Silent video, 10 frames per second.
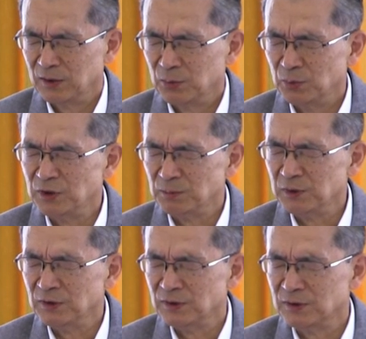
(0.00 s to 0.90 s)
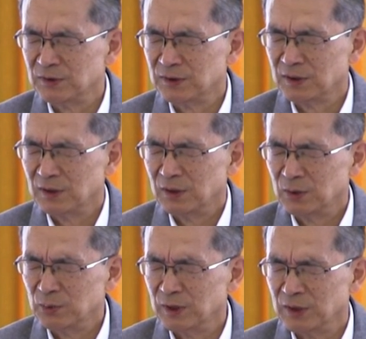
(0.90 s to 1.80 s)
which means
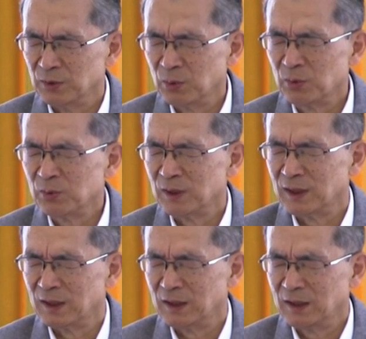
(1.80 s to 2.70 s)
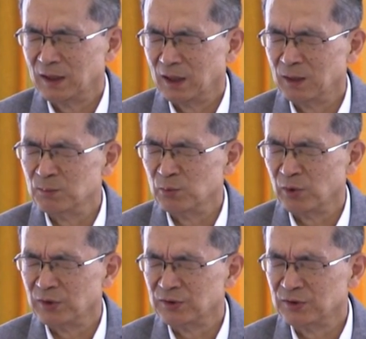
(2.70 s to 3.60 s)
we are no longer
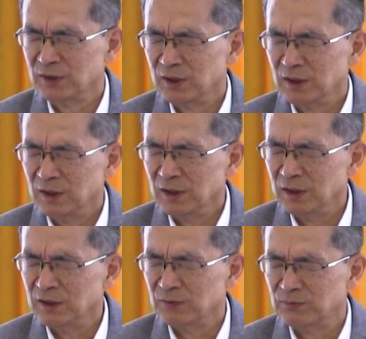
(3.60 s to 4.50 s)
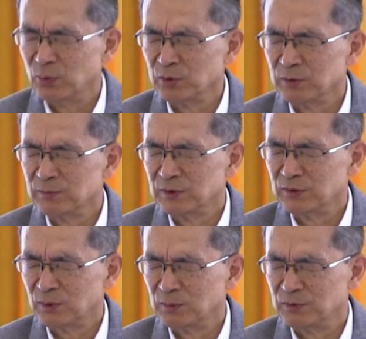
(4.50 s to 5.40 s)
embraced in the
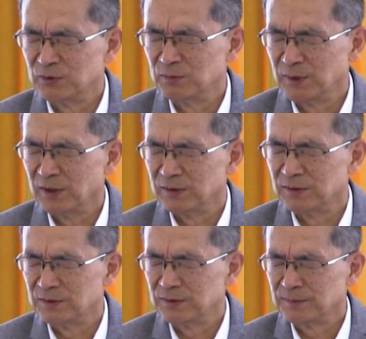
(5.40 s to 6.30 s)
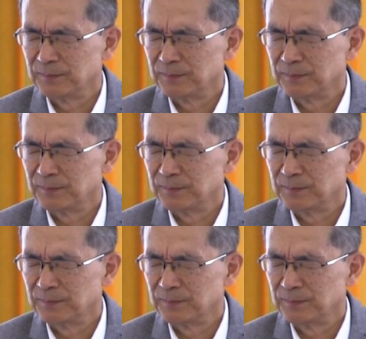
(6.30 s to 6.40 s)
forgiveness of true parents.